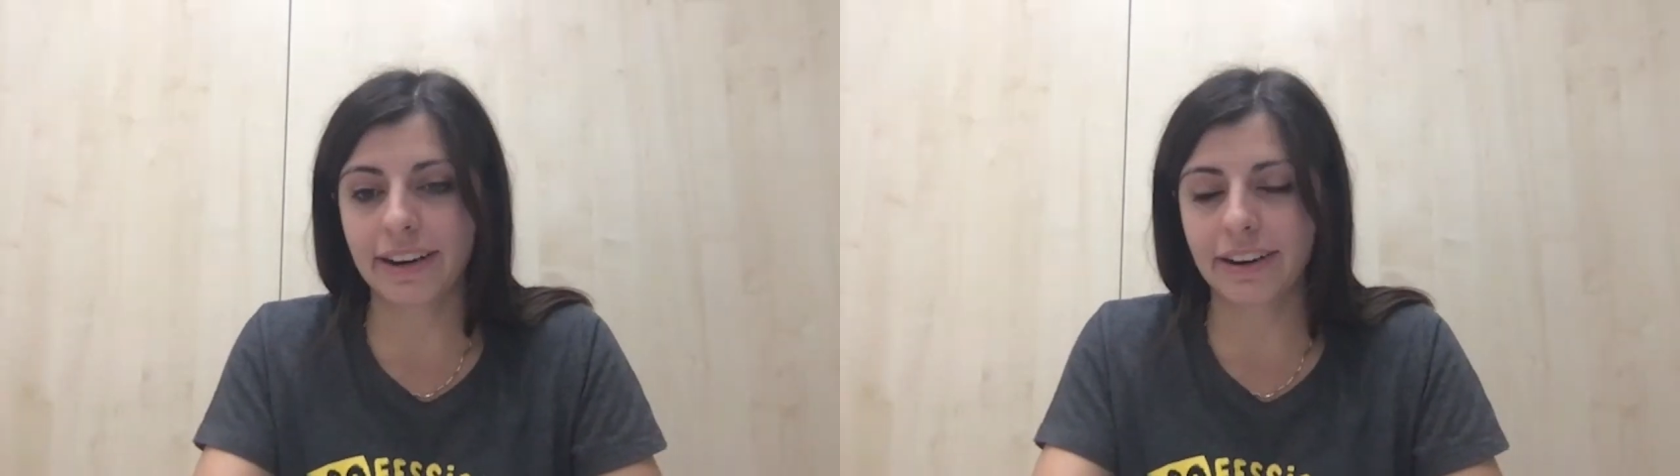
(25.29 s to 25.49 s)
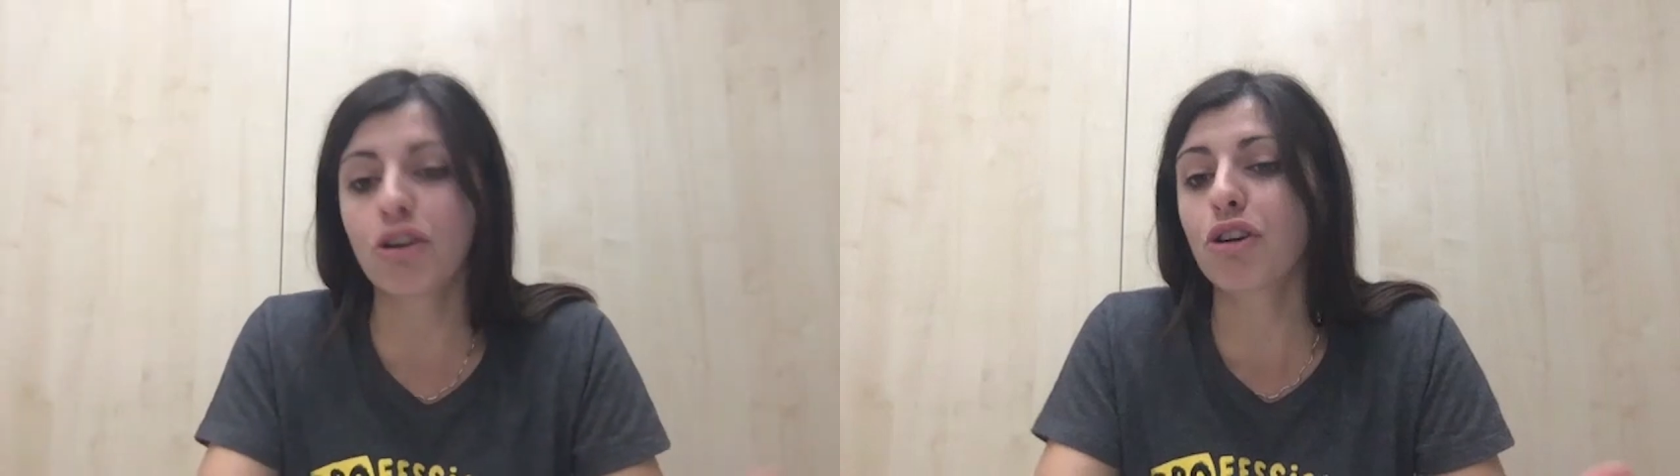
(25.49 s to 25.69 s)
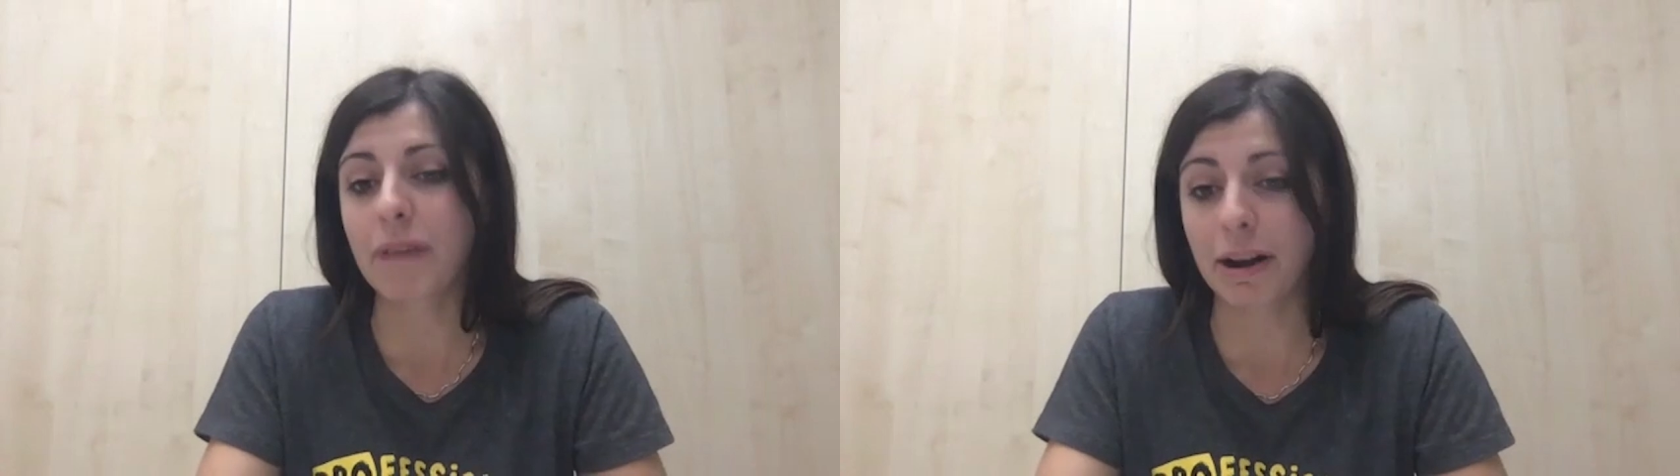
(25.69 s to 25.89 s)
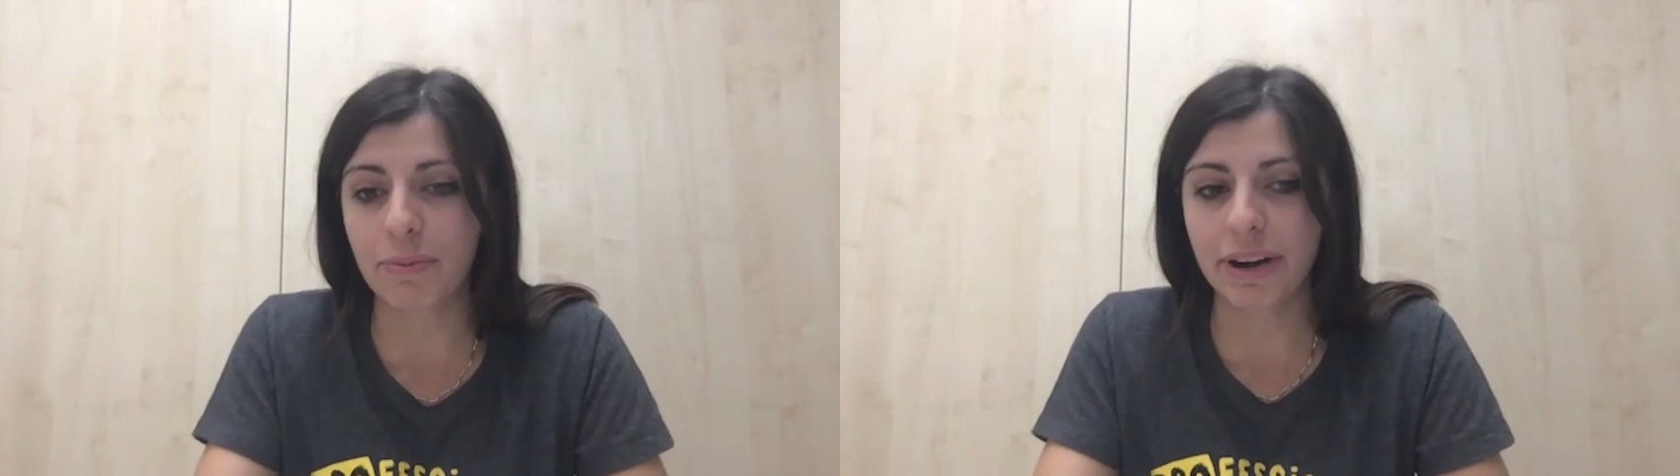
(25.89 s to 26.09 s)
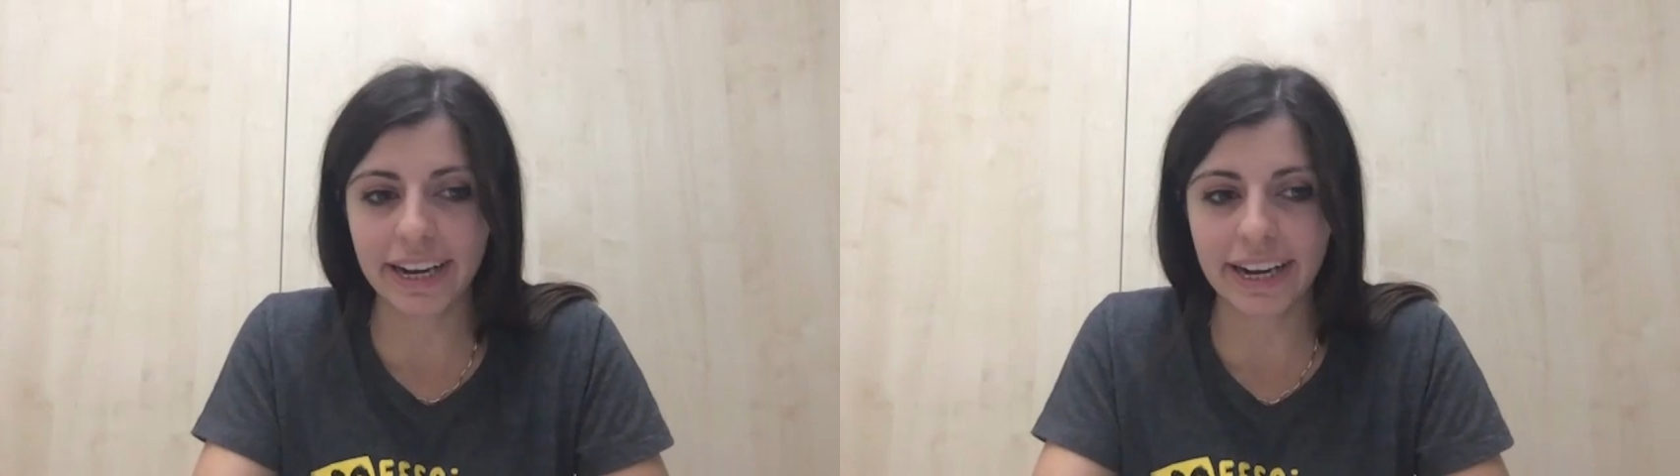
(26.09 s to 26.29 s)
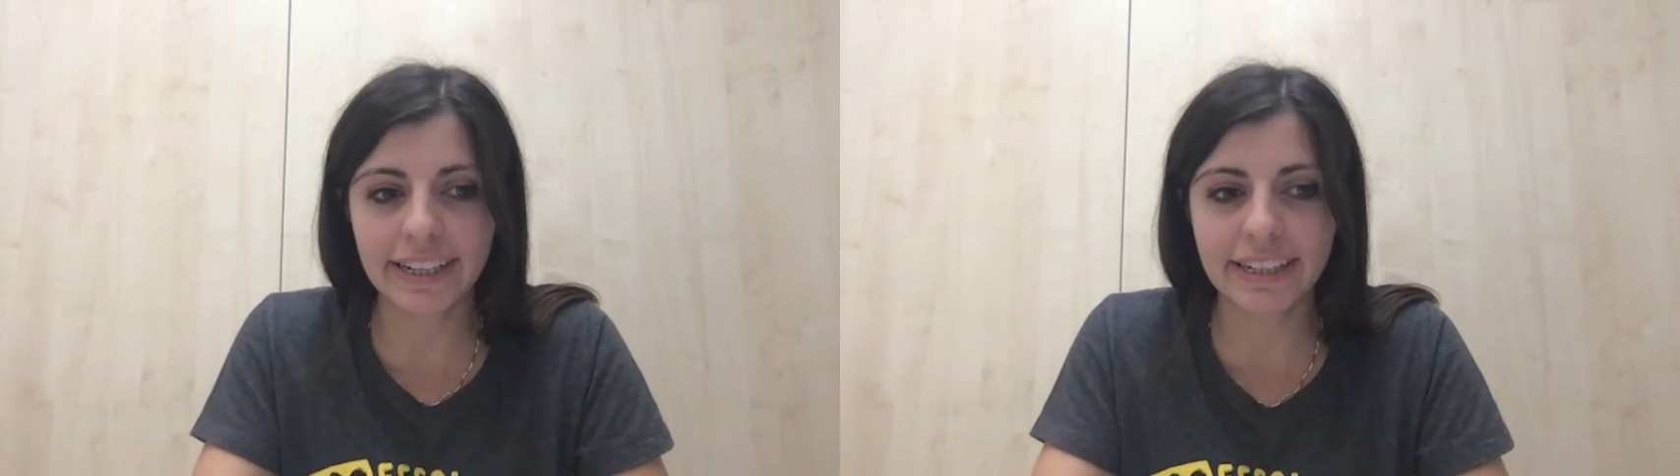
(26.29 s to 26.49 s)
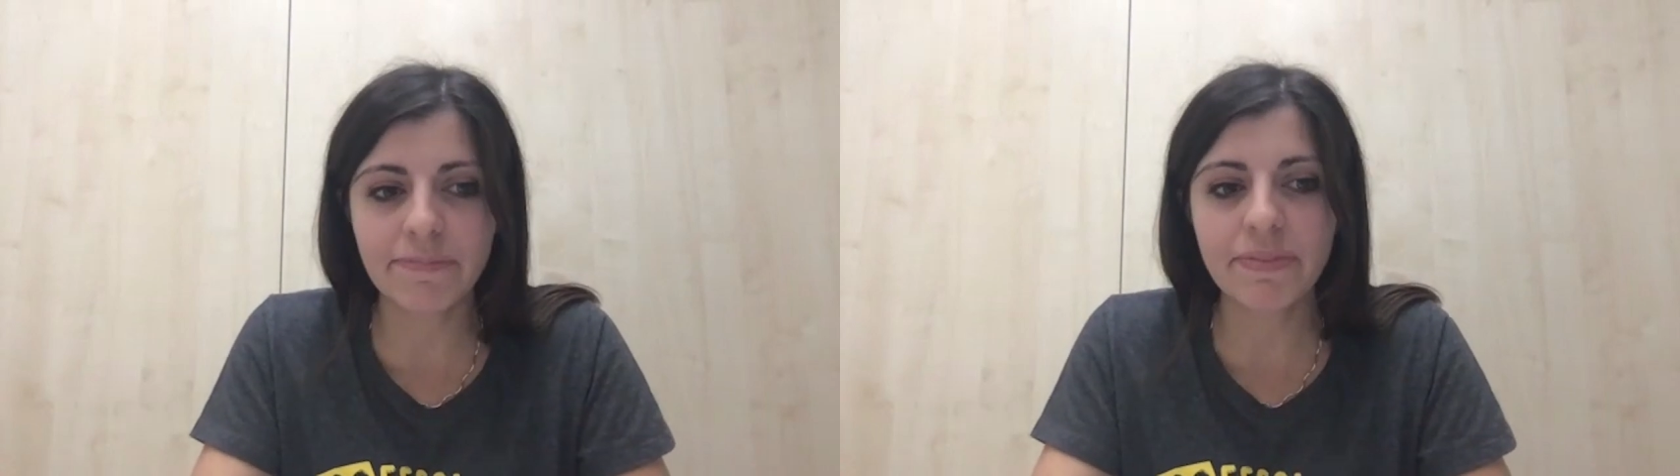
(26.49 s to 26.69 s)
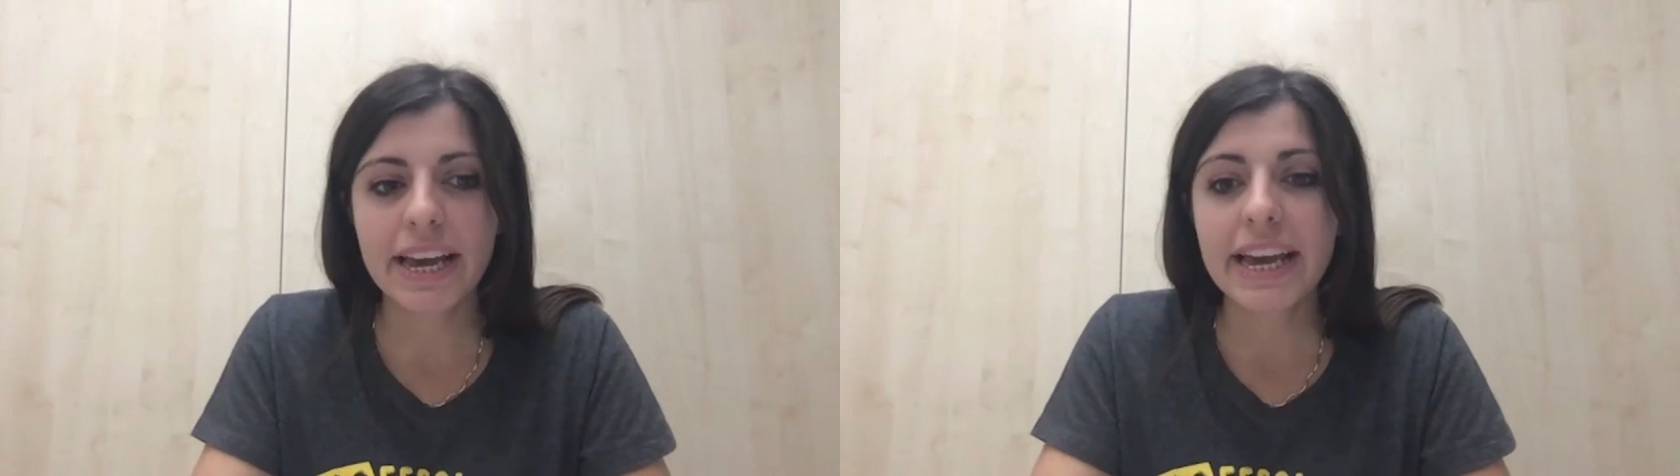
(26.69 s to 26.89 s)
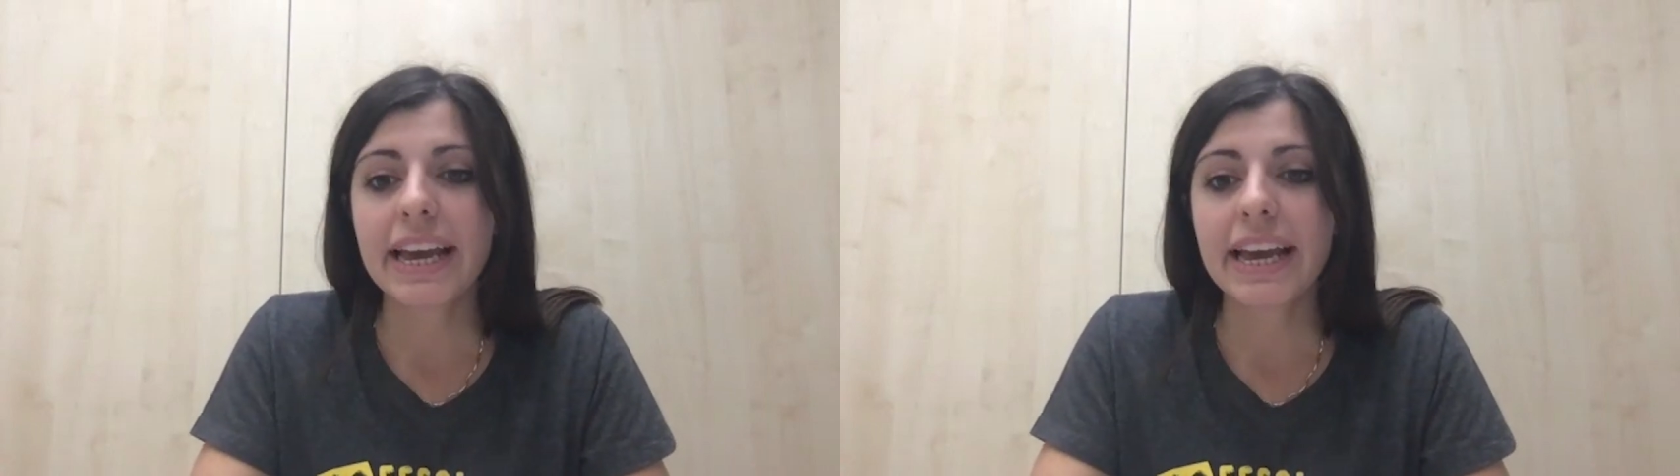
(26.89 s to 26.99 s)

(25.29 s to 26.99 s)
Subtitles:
normal brain aging